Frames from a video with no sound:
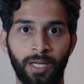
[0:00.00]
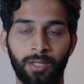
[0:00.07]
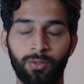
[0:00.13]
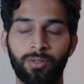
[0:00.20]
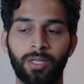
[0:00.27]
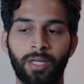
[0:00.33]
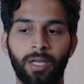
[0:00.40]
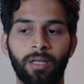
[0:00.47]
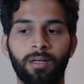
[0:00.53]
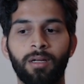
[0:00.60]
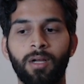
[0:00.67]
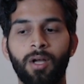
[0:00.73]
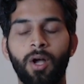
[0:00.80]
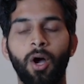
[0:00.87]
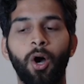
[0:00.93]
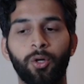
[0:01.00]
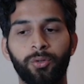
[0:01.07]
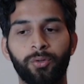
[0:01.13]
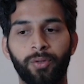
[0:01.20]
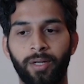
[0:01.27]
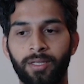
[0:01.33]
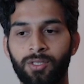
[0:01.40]
You can
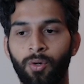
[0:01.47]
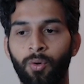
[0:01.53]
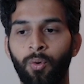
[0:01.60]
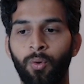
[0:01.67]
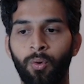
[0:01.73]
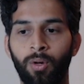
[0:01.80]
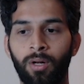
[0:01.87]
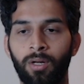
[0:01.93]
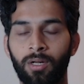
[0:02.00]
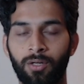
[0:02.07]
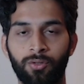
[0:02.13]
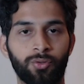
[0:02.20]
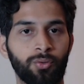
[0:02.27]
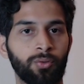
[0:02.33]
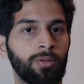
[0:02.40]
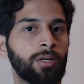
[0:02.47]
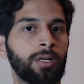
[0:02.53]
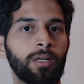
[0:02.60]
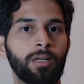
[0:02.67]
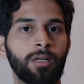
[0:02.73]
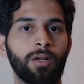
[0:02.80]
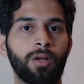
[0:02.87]
authorize a whole controller
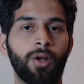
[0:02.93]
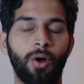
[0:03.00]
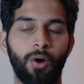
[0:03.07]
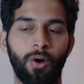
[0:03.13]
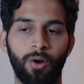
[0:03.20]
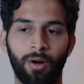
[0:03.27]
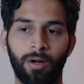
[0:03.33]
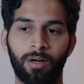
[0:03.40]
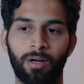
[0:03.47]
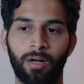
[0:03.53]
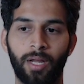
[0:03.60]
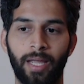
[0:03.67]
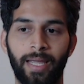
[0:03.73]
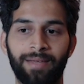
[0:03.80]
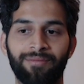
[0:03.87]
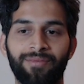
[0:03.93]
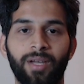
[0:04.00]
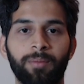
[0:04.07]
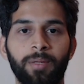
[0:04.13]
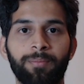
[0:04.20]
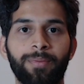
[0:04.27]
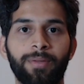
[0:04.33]
or a web
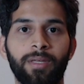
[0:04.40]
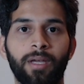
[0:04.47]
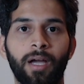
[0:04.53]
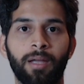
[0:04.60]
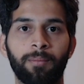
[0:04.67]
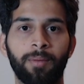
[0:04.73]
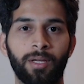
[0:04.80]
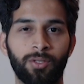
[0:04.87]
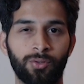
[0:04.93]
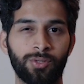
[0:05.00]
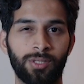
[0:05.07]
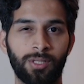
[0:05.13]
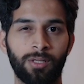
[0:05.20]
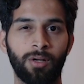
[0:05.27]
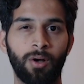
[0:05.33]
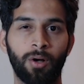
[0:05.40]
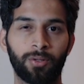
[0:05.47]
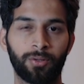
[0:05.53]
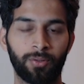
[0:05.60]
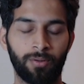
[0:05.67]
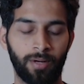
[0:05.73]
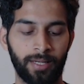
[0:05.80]
A P I by using
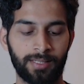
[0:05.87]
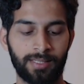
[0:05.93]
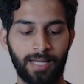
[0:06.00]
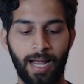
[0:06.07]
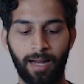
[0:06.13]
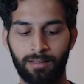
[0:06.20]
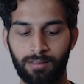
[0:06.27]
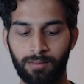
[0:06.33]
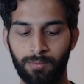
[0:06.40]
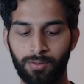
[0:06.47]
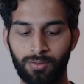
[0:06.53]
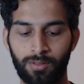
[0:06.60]
authorize attribute.